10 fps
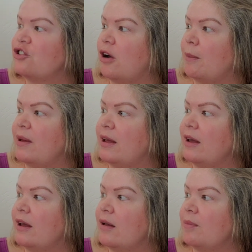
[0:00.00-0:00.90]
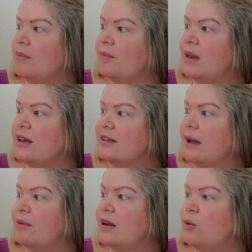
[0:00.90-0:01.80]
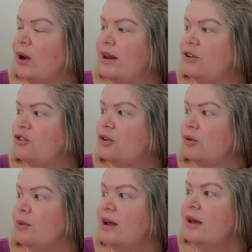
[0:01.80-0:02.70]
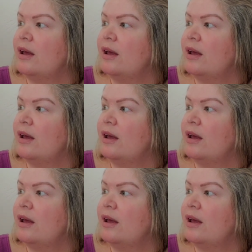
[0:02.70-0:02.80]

chopping um, because I'm getting ready to.